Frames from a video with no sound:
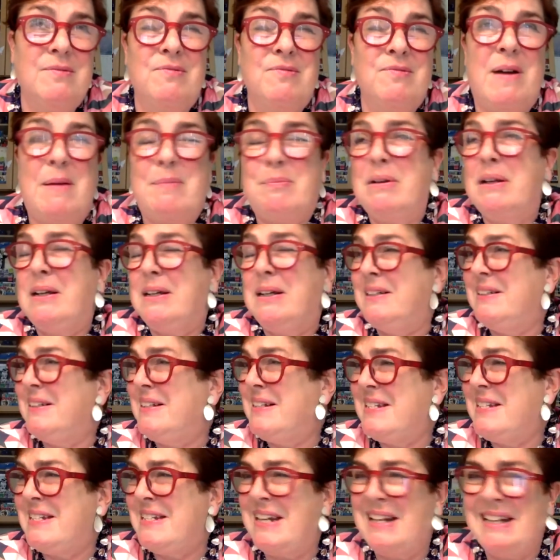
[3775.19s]

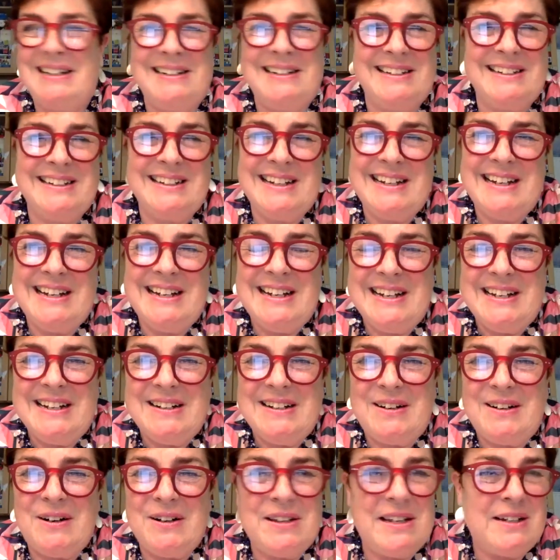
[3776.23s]
replicants and
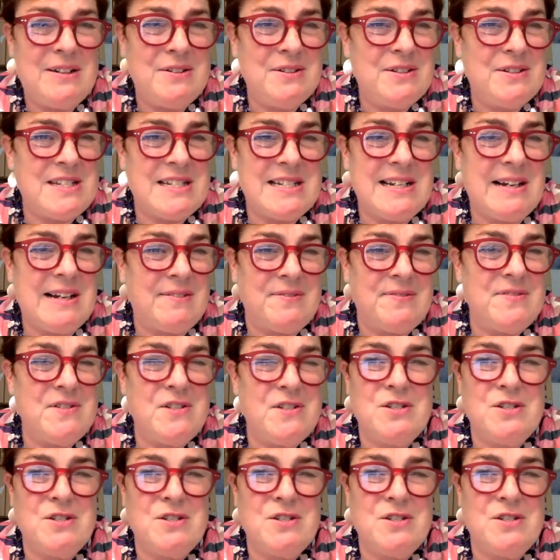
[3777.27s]
all that good stuff.